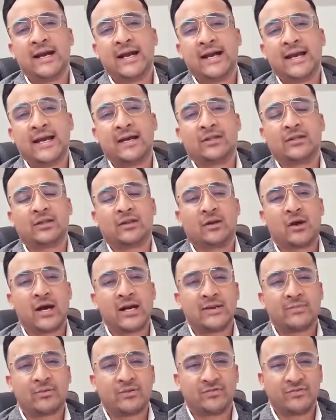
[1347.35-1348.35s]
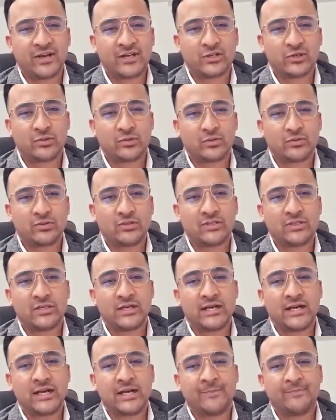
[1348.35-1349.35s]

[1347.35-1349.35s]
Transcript: health allied professionals.